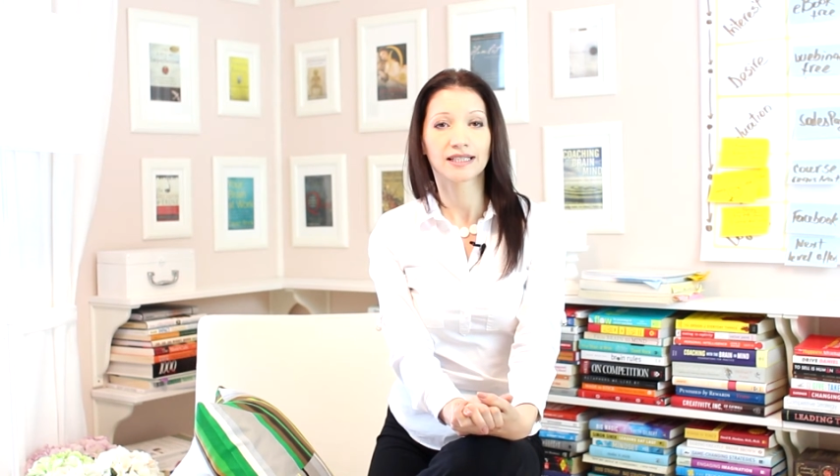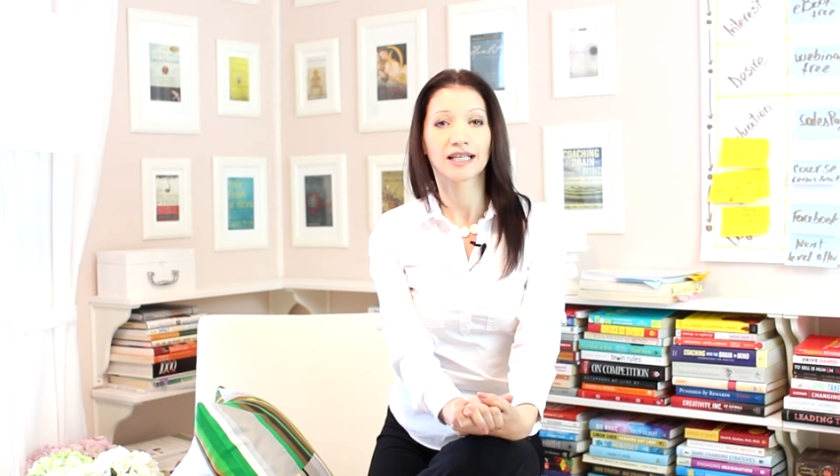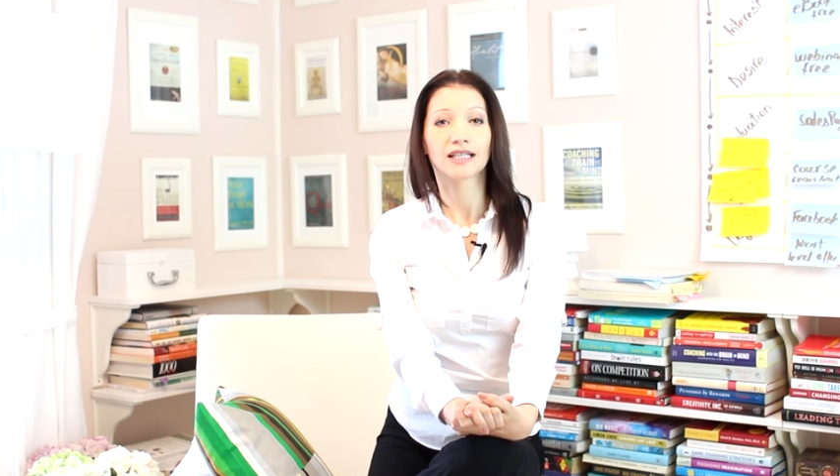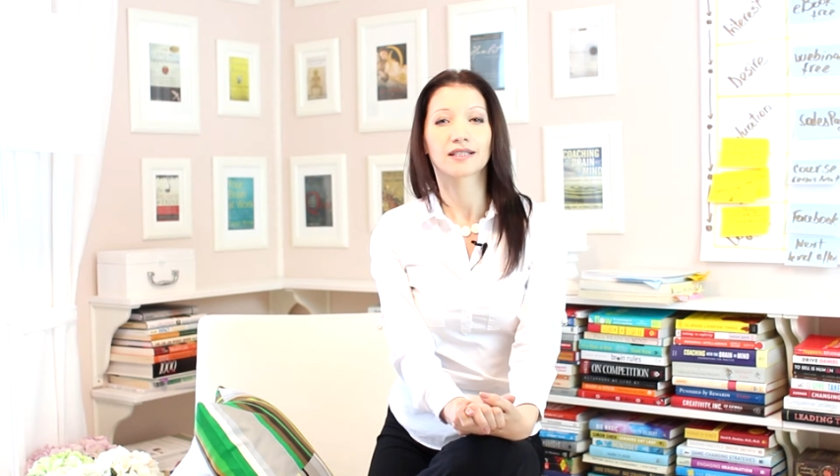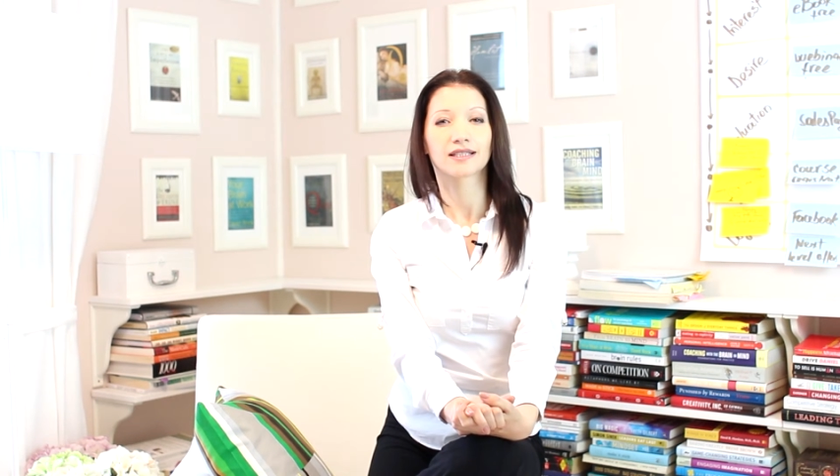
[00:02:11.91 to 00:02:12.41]

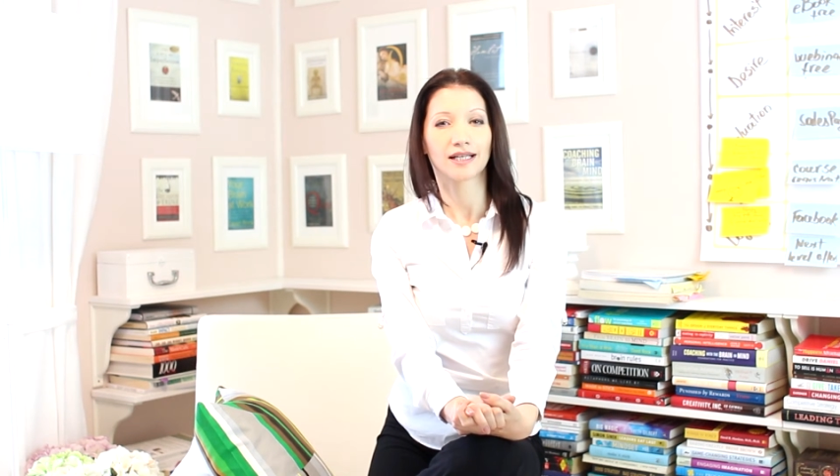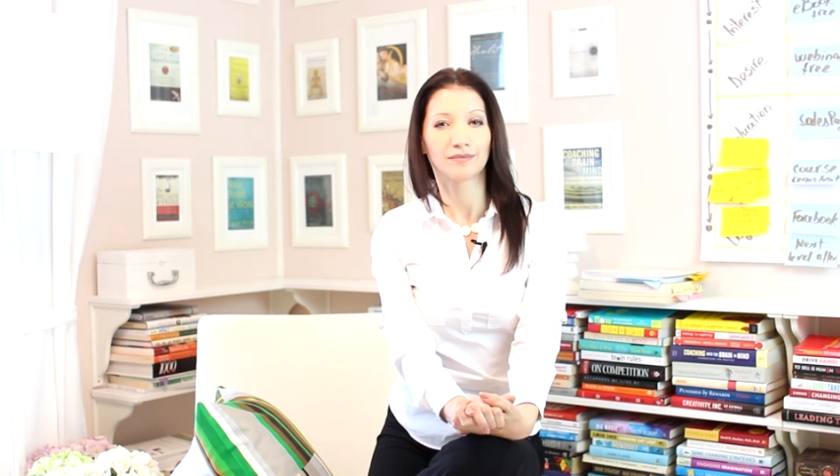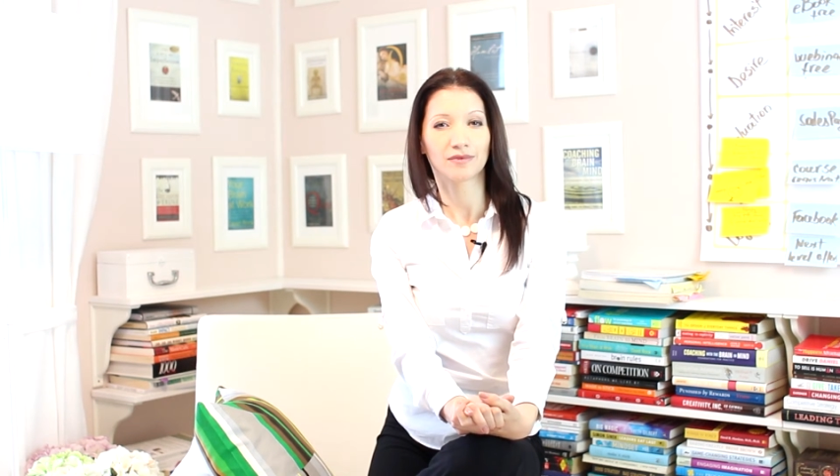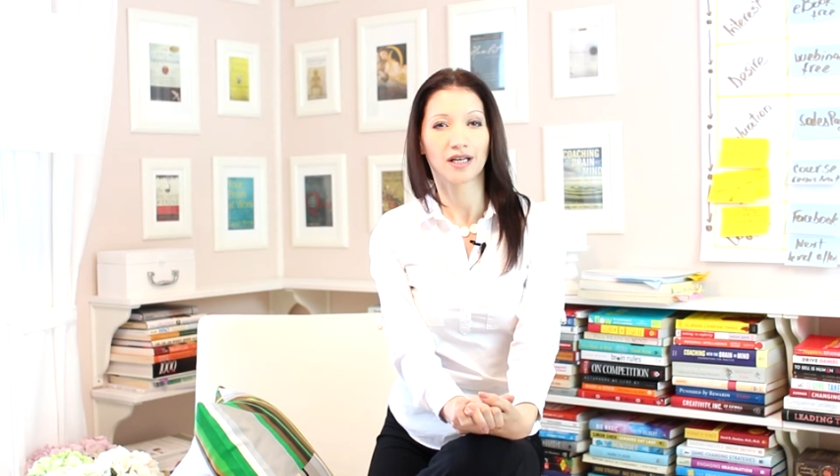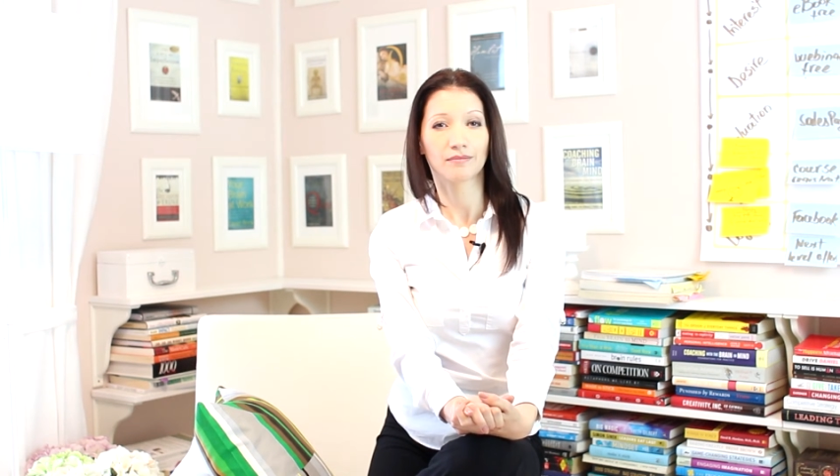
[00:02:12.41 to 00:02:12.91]
can
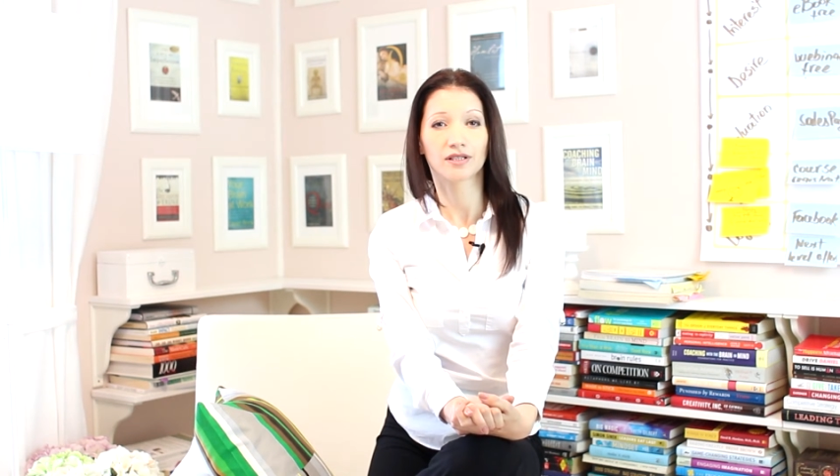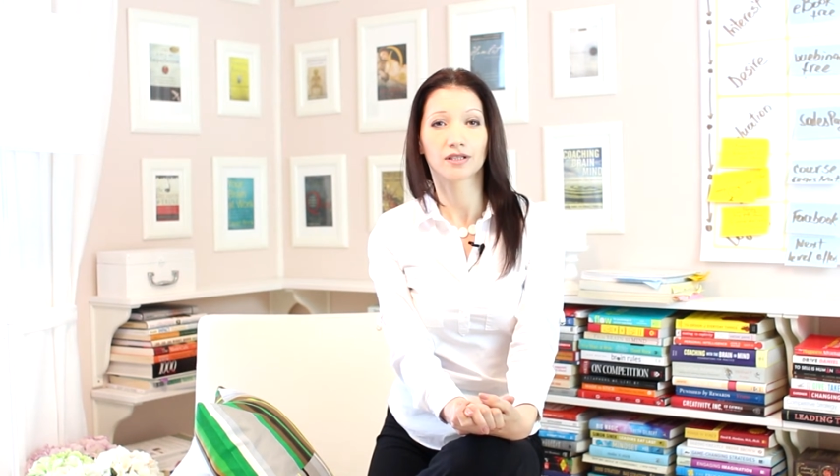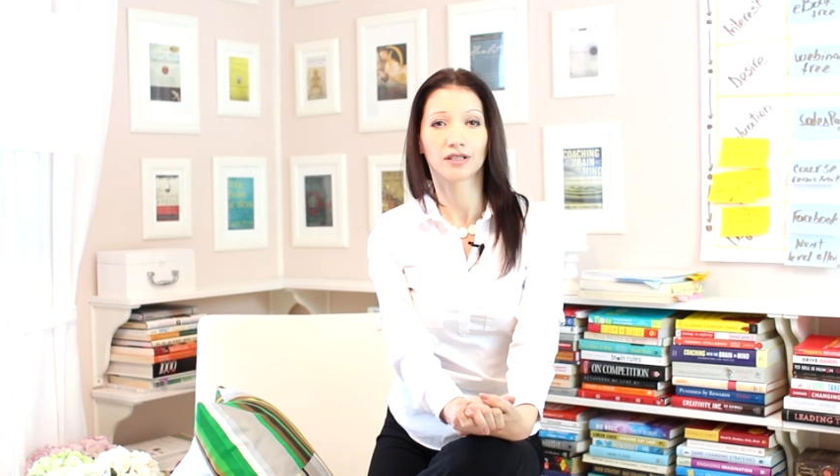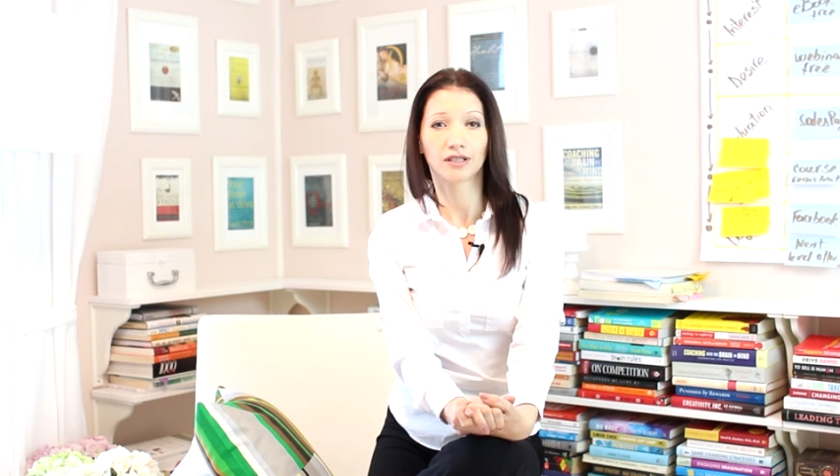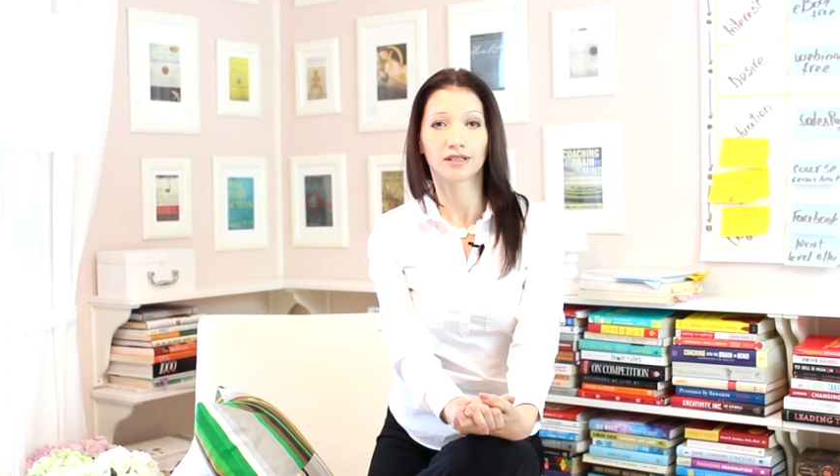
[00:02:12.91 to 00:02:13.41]
sometimes
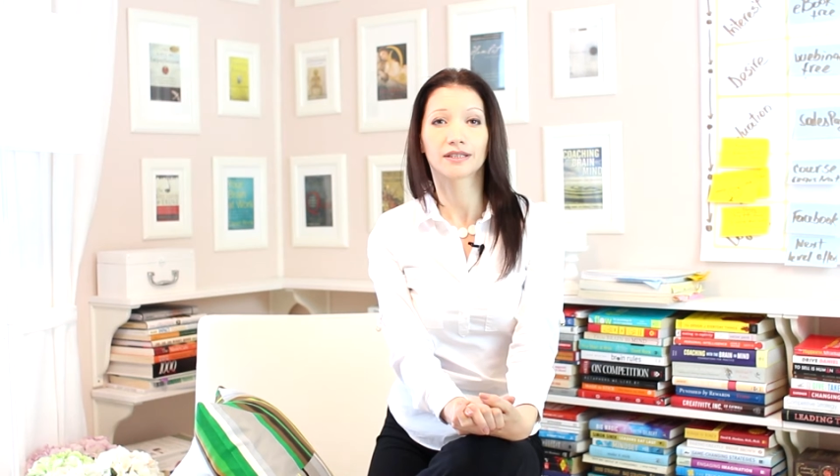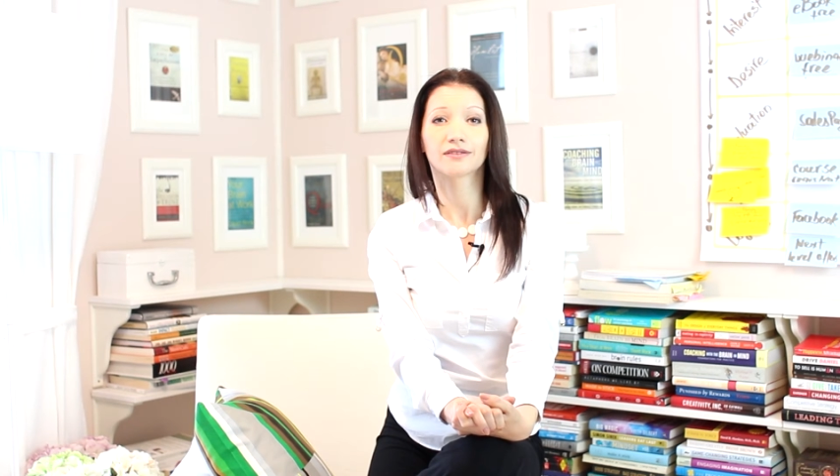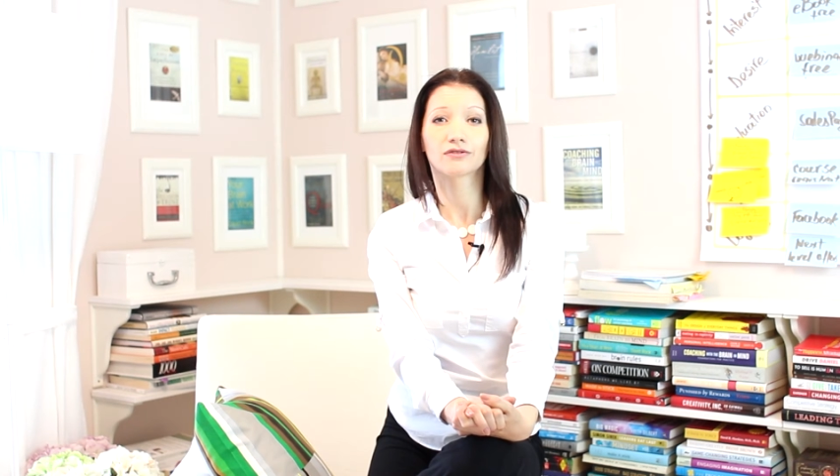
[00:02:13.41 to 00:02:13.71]
hurt